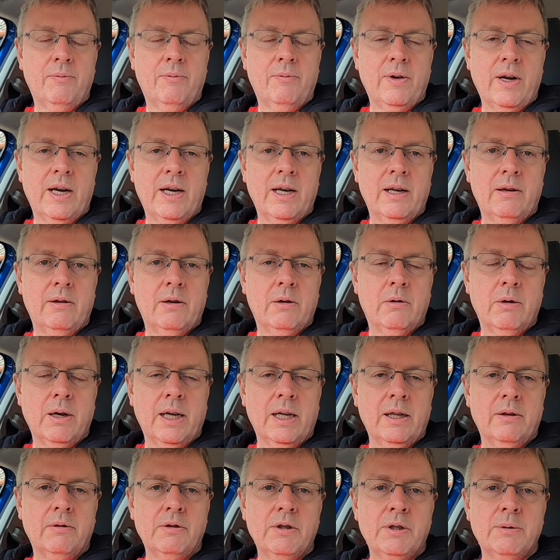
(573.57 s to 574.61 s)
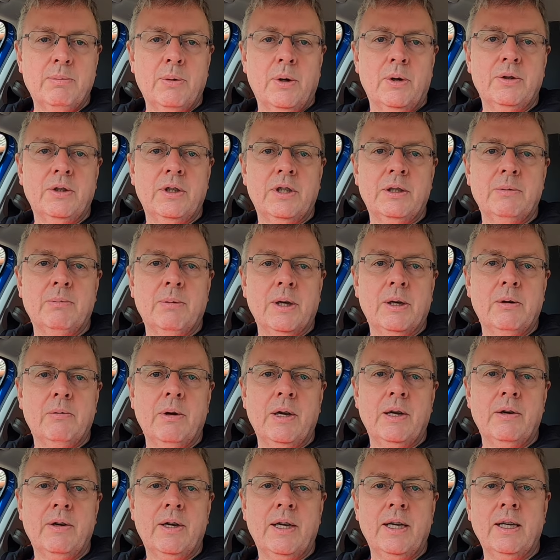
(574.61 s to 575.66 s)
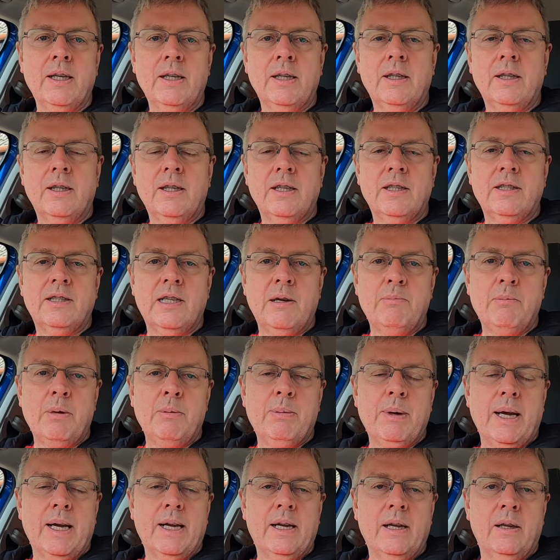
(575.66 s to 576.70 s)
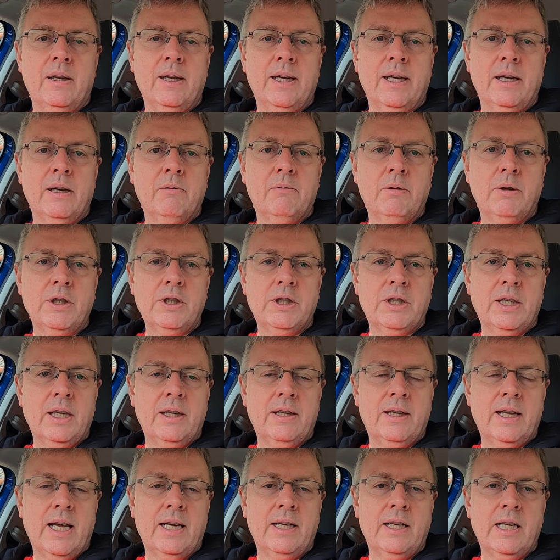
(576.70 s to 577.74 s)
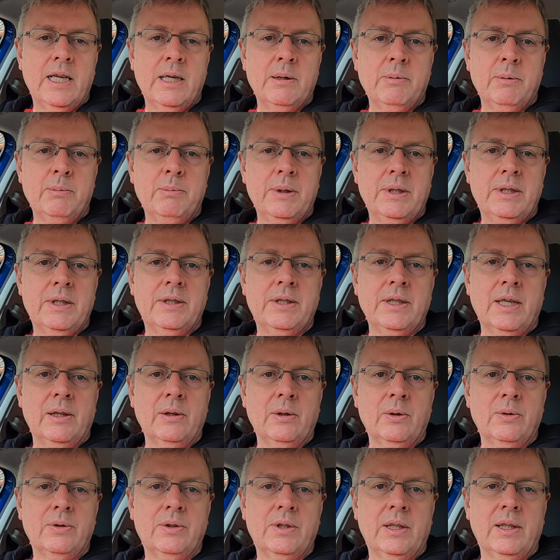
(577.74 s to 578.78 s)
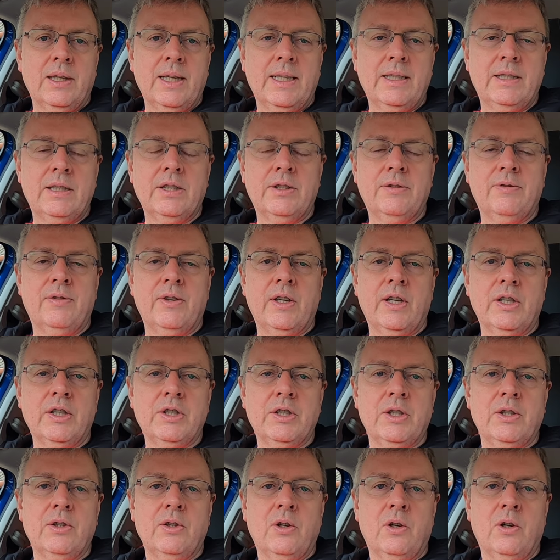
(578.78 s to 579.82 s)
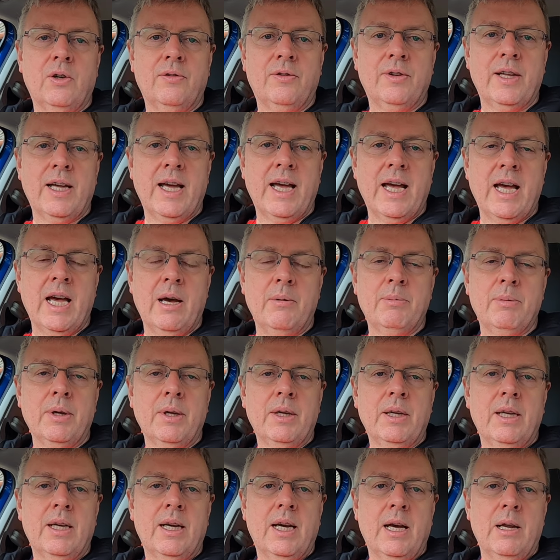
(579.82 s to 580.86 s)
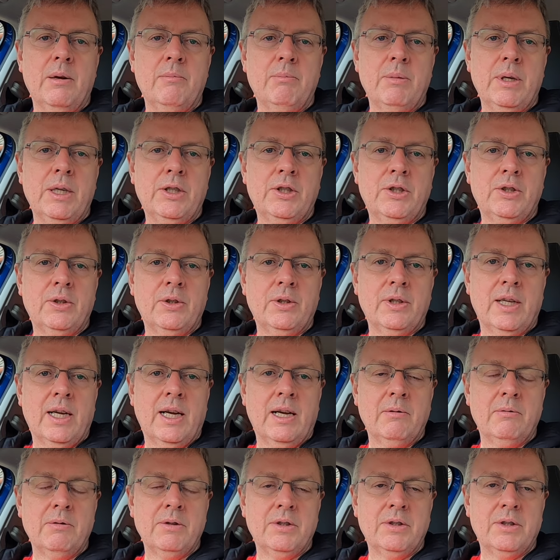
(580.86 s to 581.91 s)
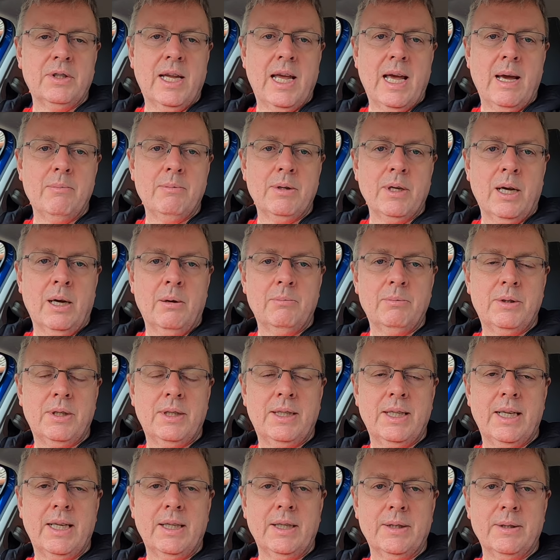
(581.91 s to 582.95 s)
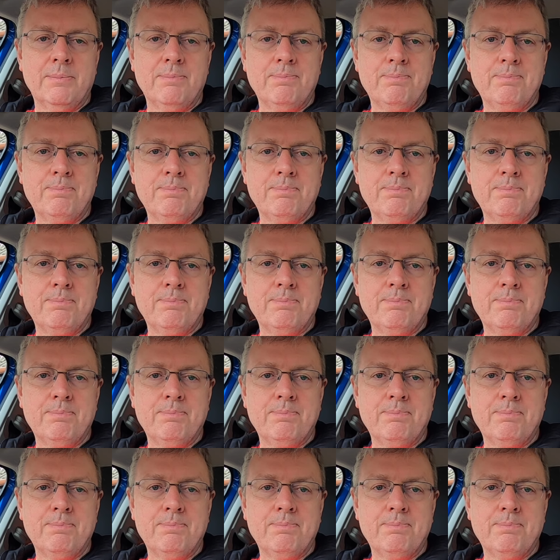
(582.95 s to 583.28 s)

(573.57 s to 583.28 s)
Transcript: very quickly responded to my query, sent me back a link which then enabled me to download the latest version of that app and made sure that I was kept up to date.